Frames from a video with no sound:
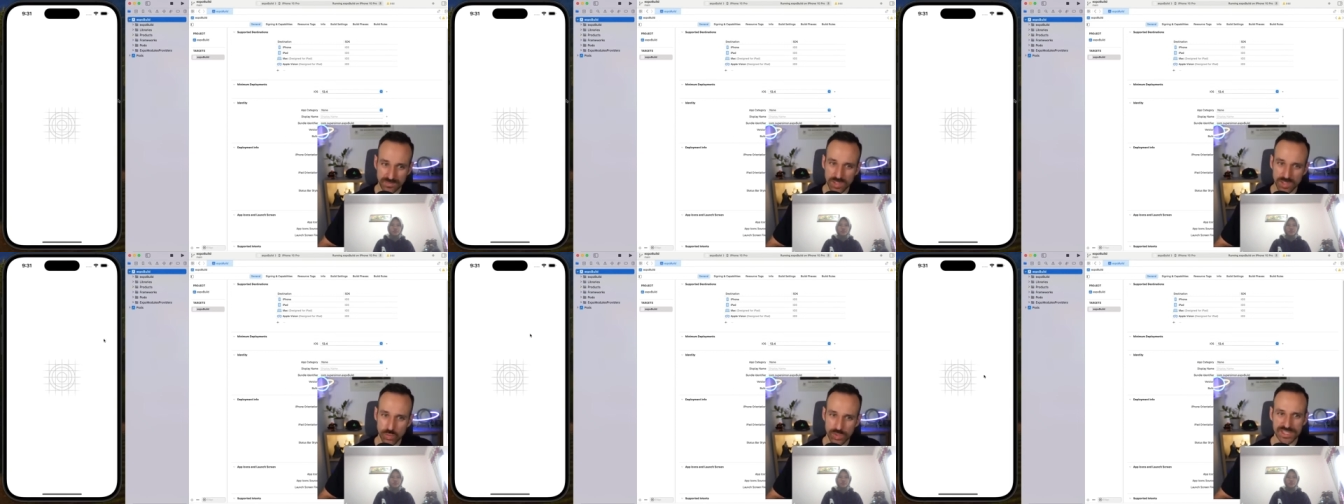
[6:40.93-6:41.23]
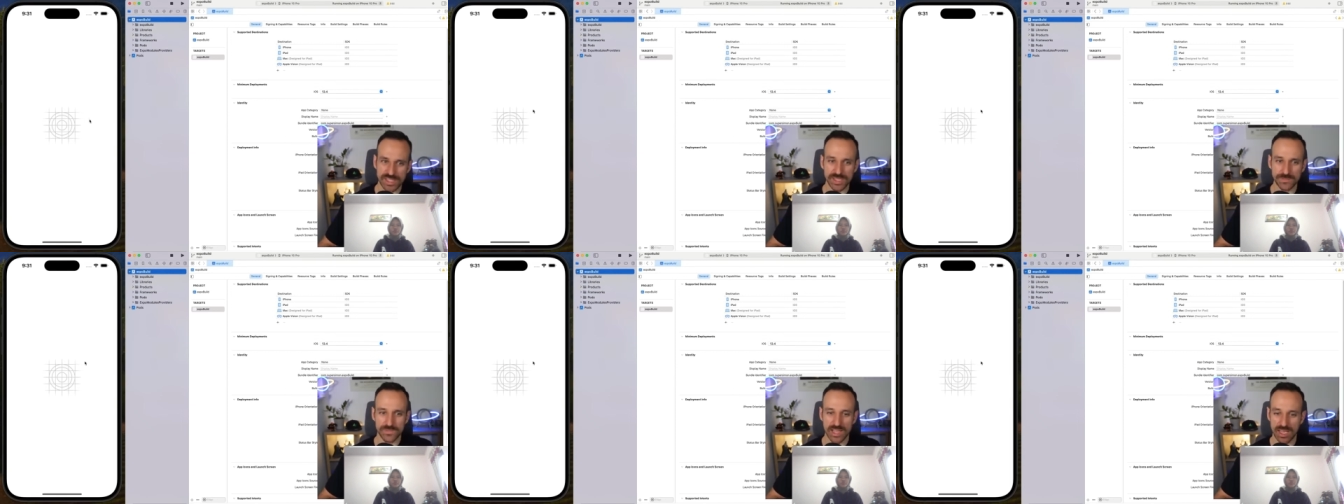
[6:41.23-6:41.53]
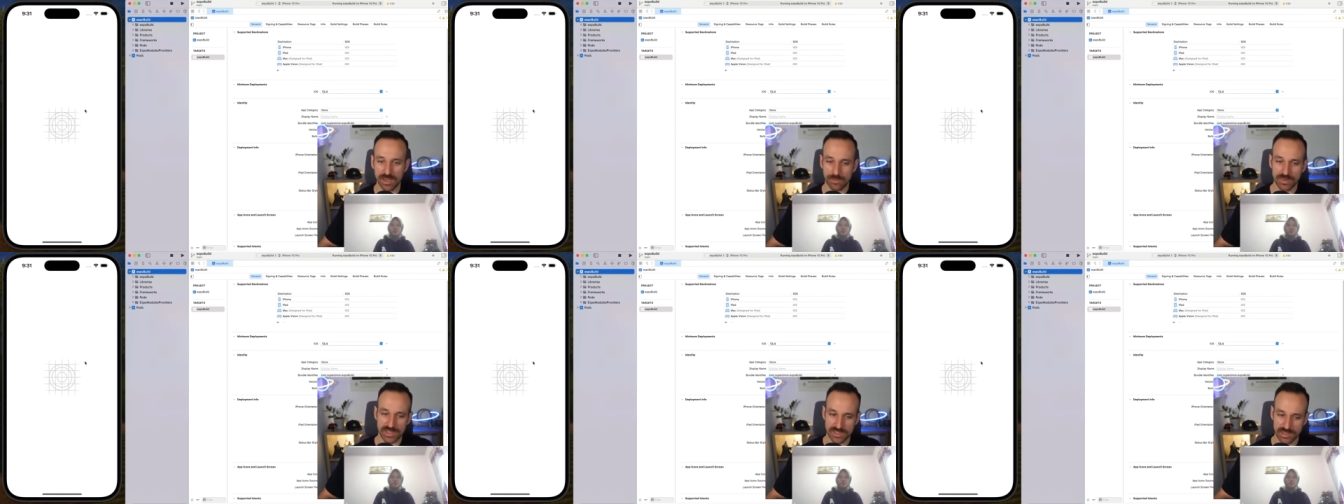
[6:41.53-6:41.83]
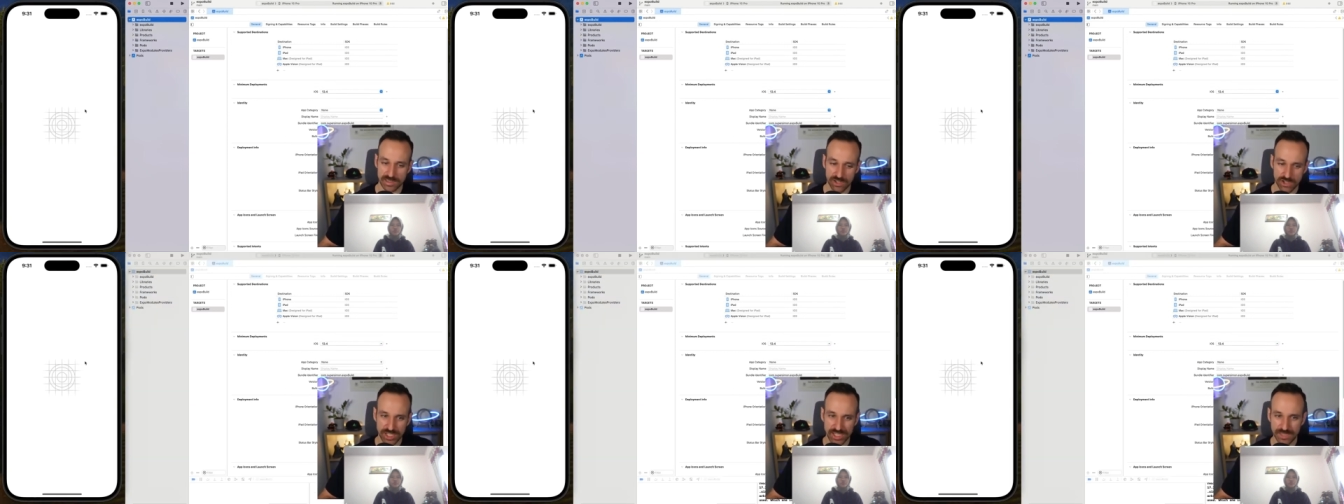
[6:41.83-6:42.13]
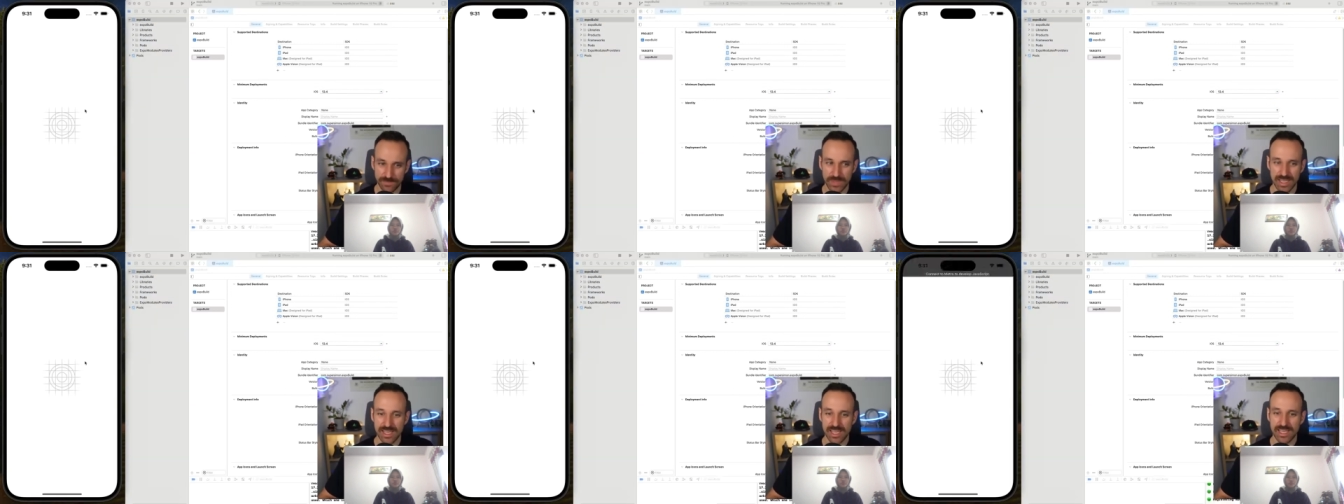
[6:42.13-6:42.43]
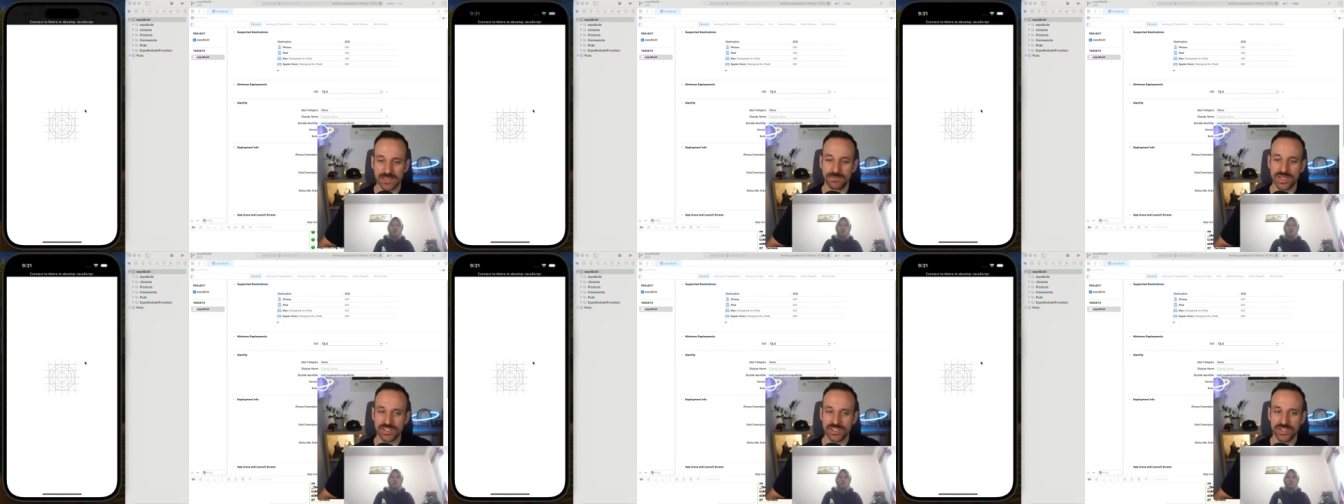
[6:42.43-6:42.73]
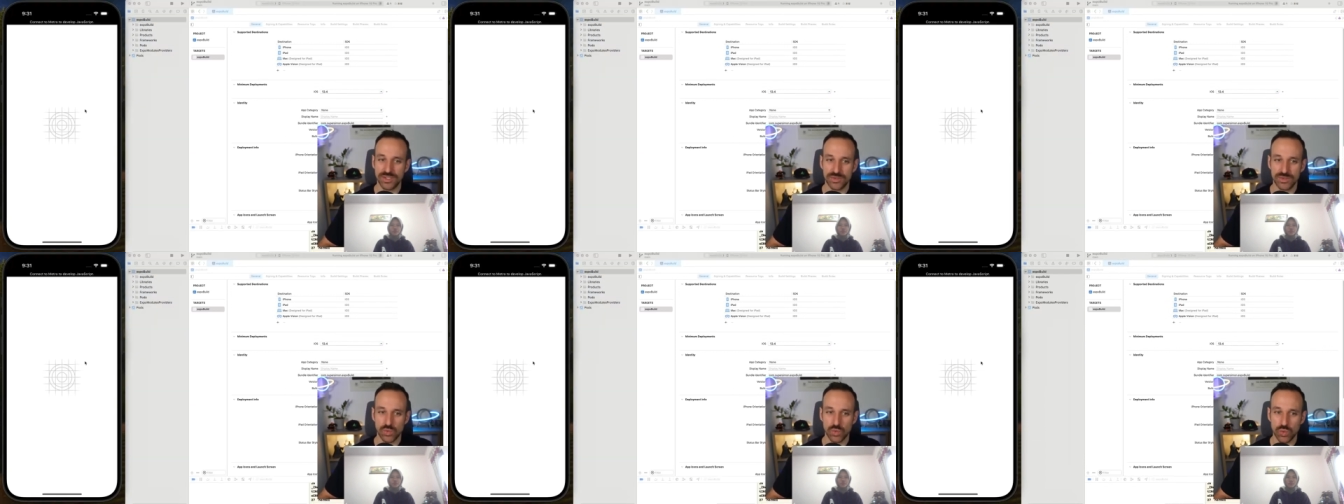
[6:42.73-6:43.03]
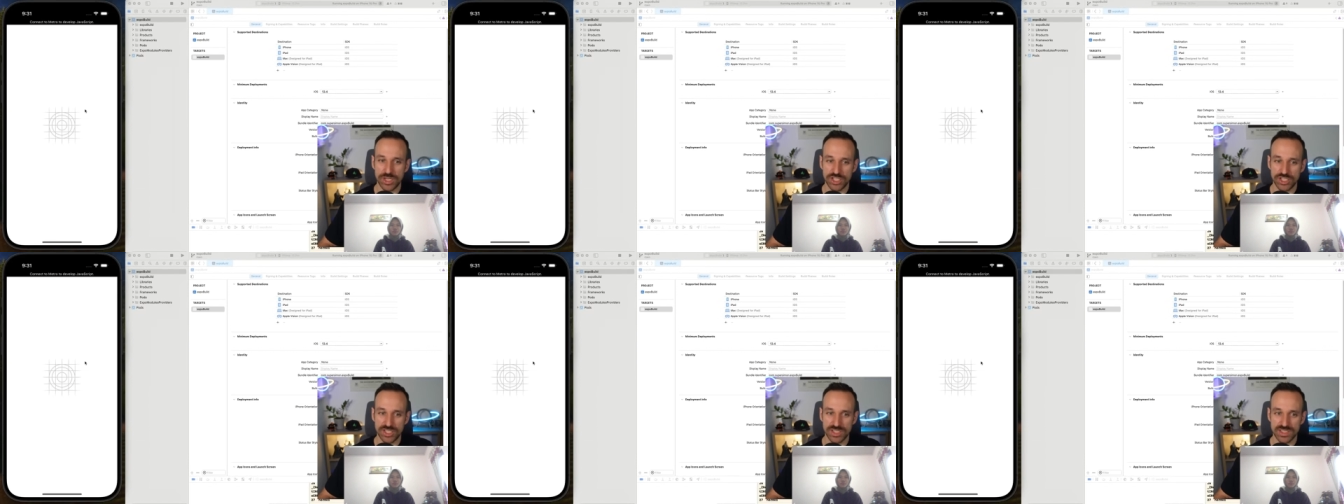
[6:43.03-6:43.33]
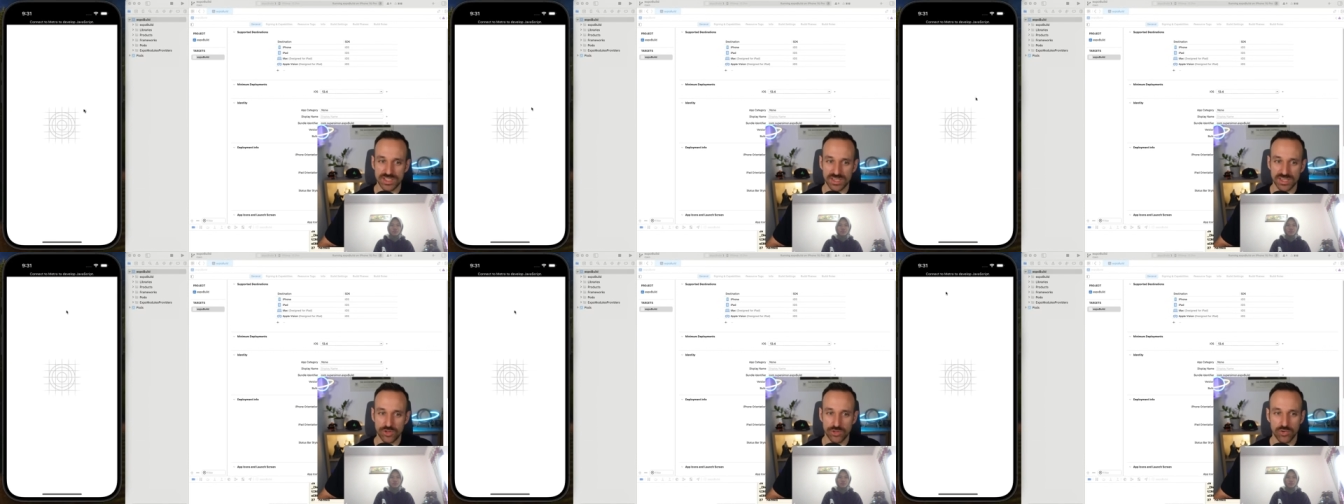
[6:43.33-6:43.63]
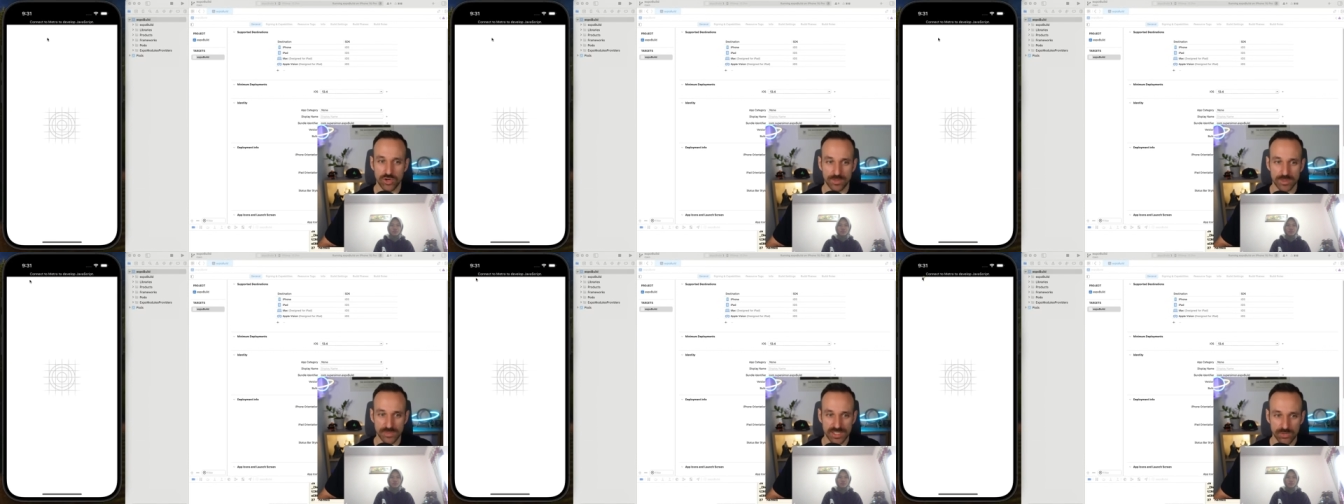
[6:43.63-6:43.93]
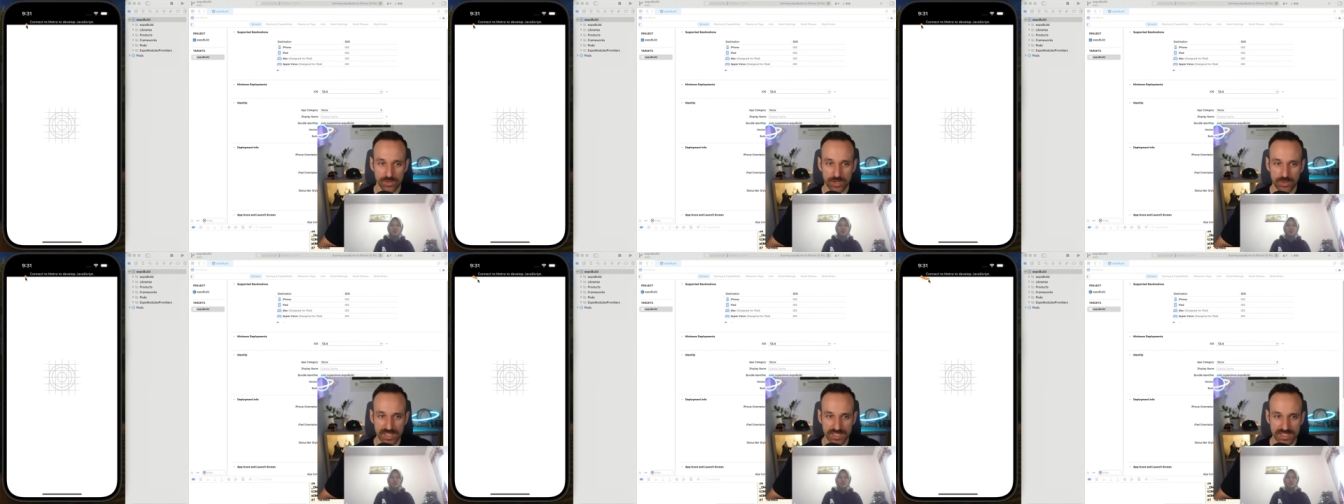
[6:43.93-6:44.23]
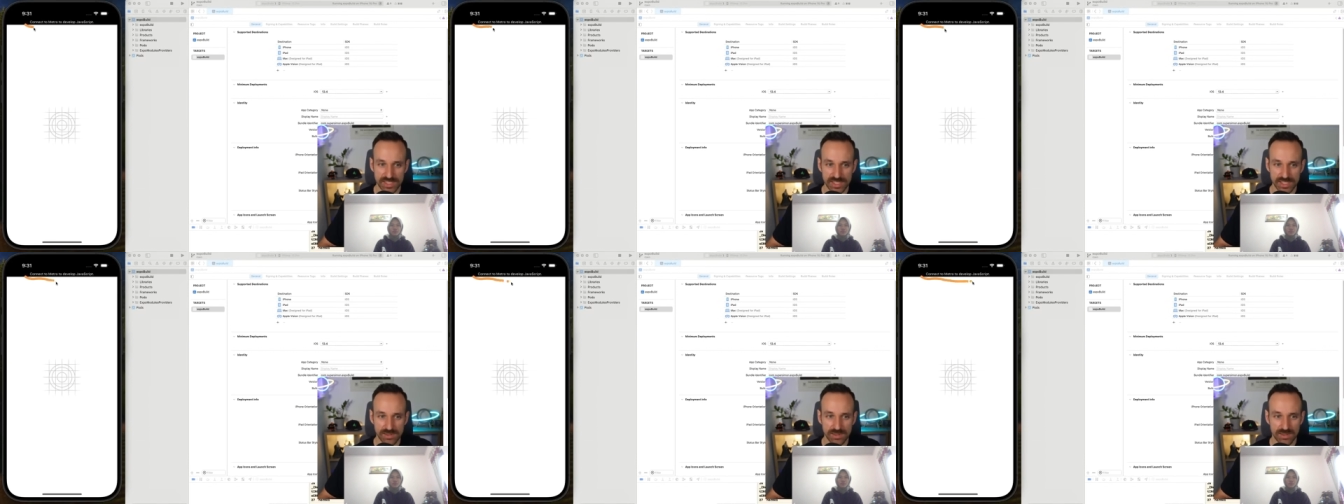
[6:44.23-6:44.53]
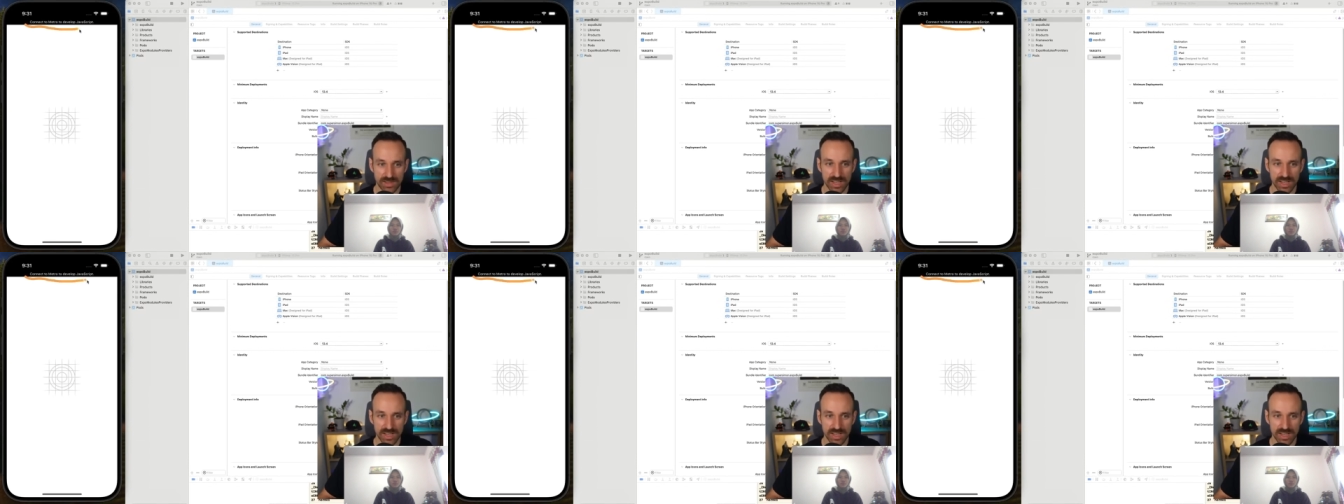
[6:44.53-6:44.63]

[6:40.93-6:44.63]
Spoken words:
we see app is launching, but soon we should discover a problem because we already see